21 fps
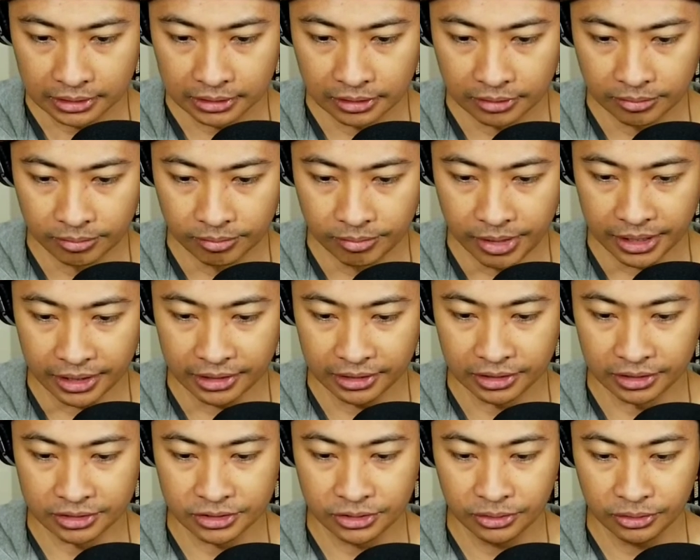making
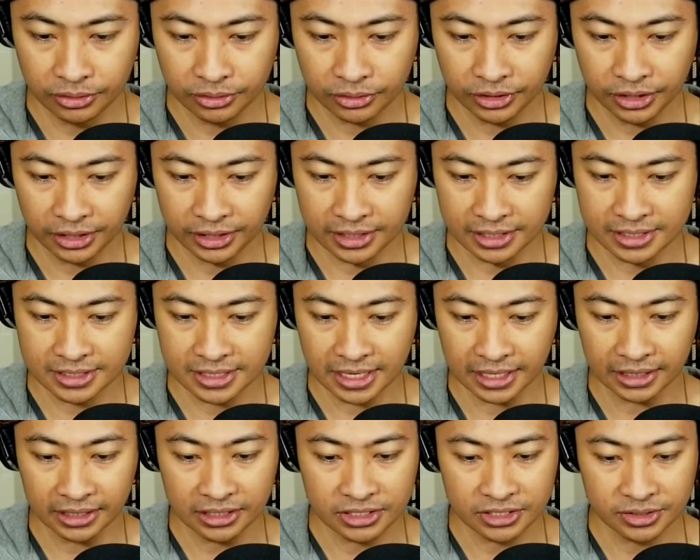the two thirty the
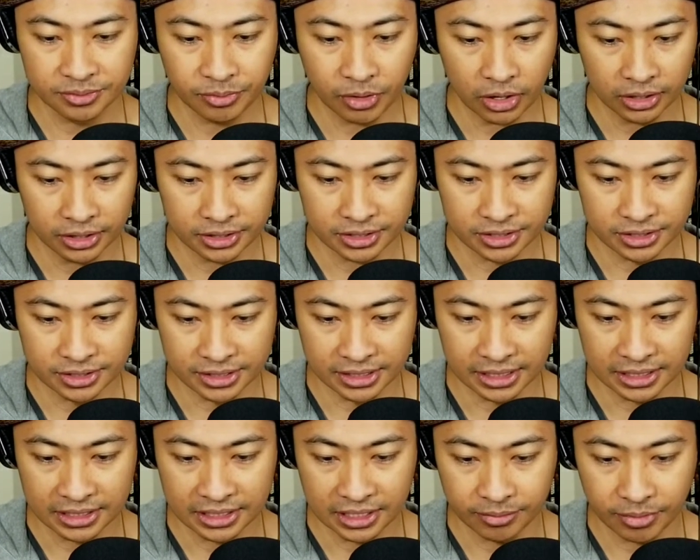second smallest
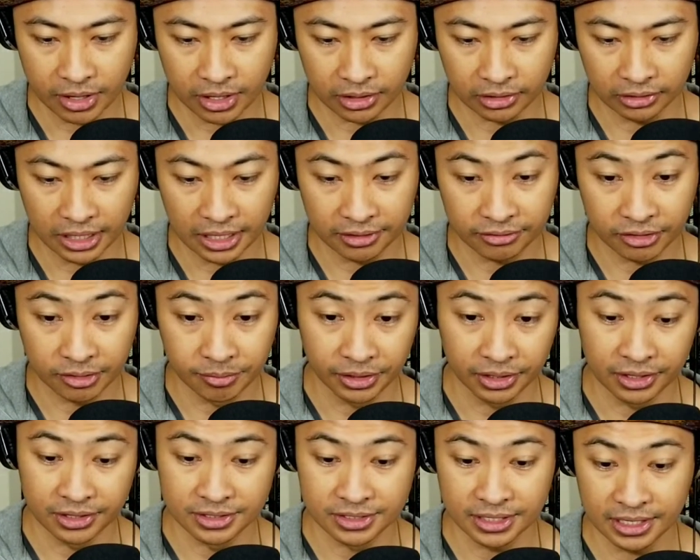Z T model ever
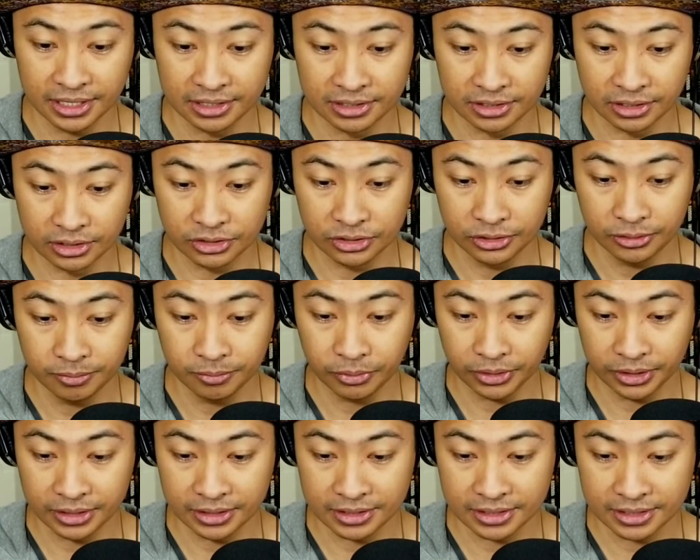because it is a two
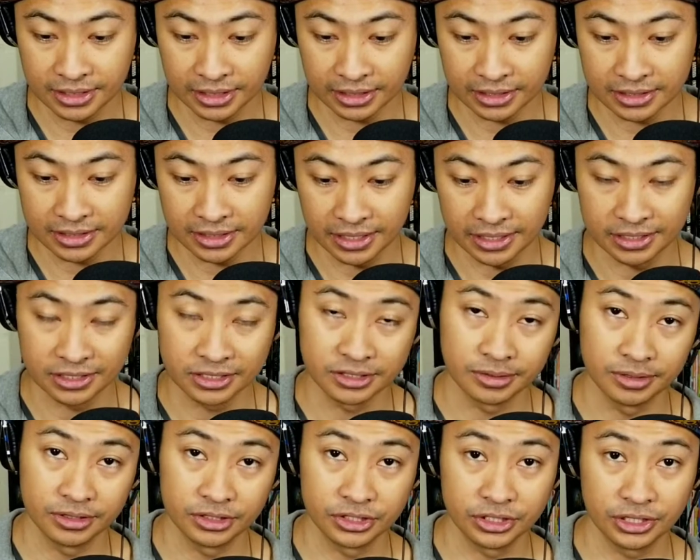point six inch
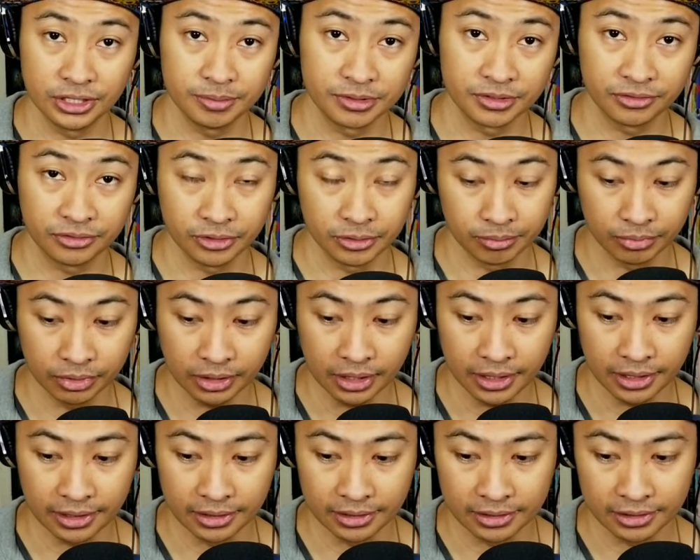sheep's foot
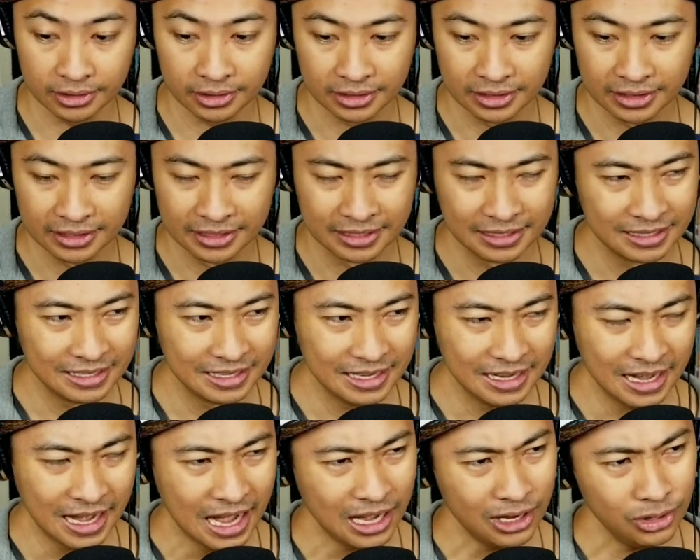blade.
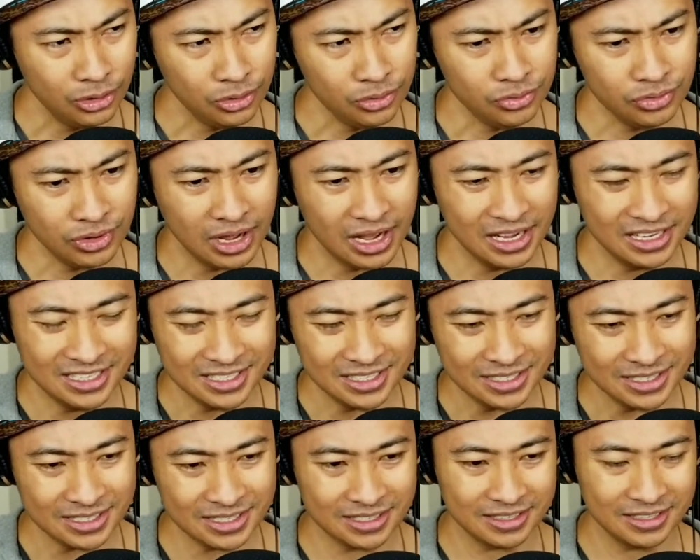I don't, I
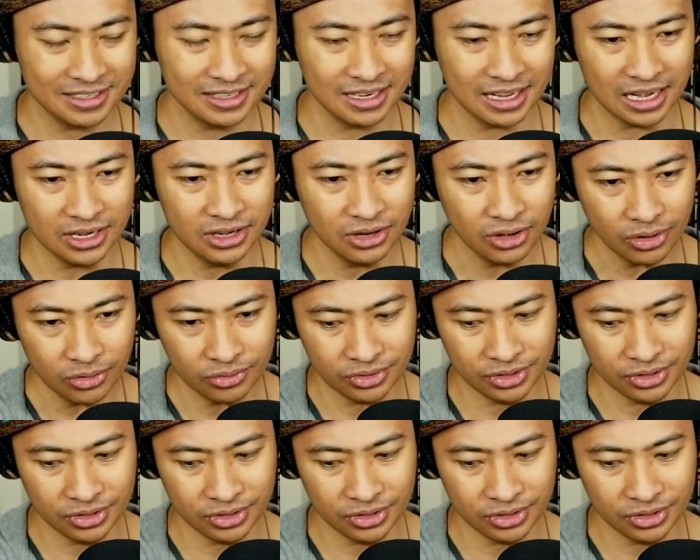just, I don't